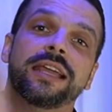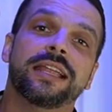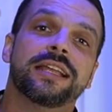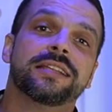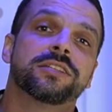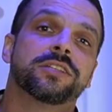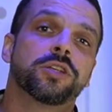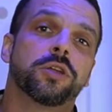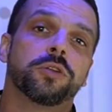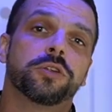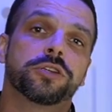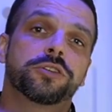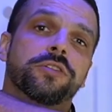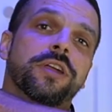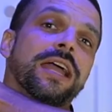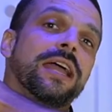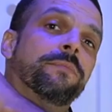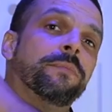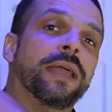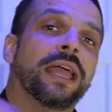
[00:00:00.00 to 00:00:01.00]
It has a shoulder
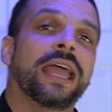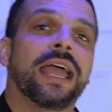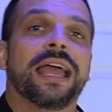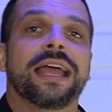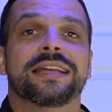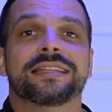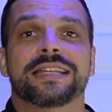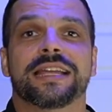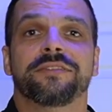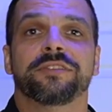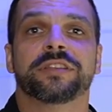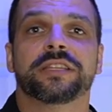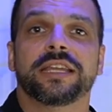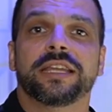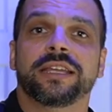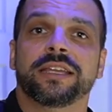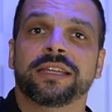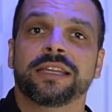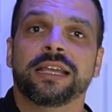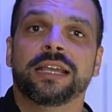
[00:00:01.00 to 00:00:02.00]
strap, has
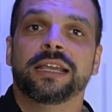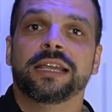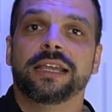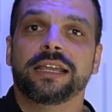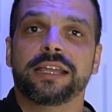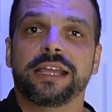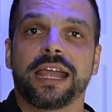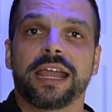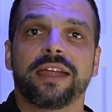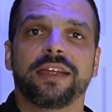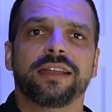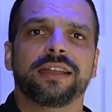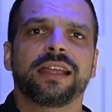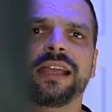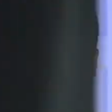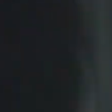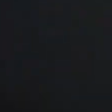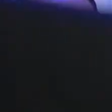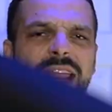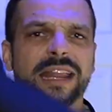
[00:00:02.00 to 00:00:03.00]
everything, you carry it,
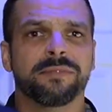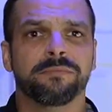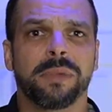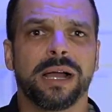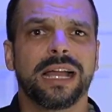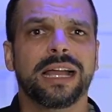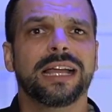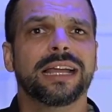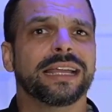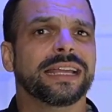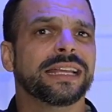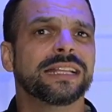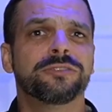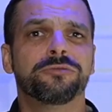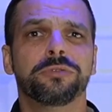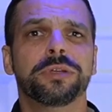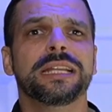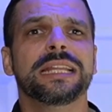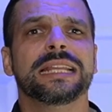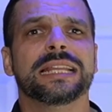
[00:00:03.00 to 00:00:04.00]
and it's
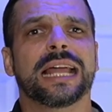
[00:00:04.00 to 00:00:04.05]
really